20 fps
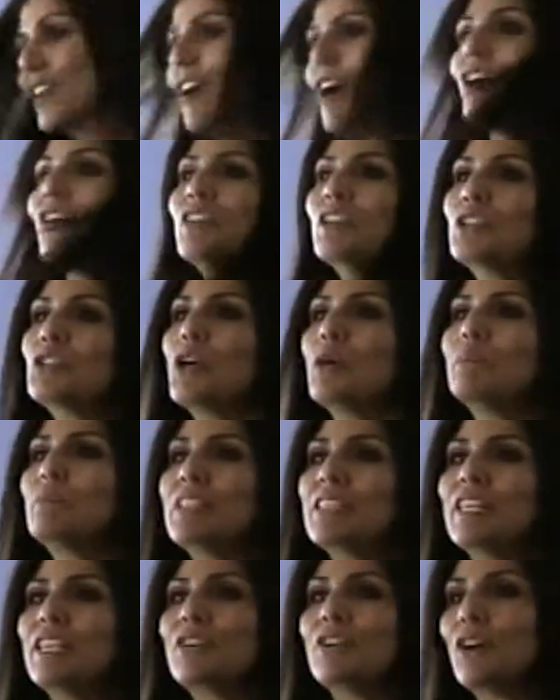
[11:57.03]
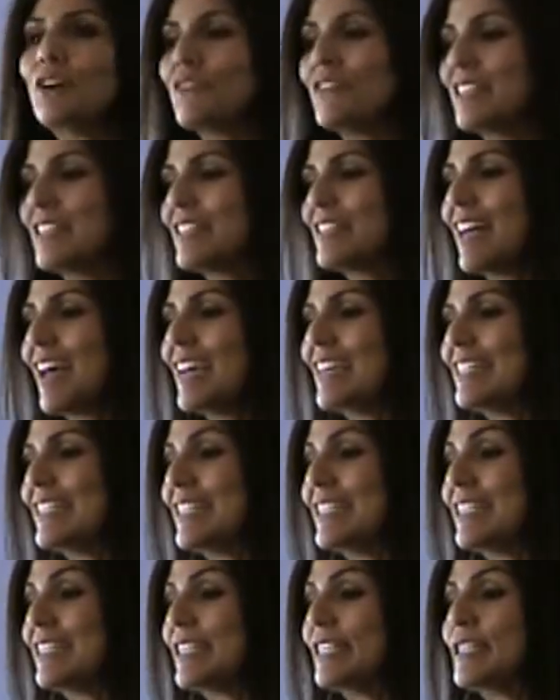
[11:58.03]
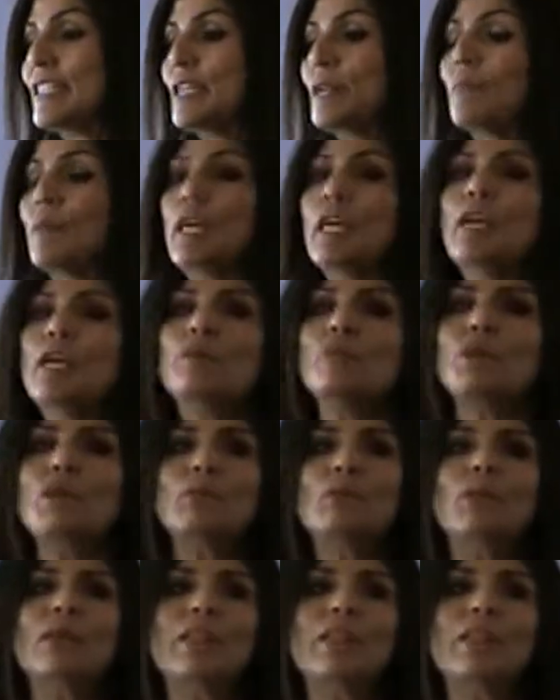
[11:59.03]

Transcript: on the top tier of this ID system. People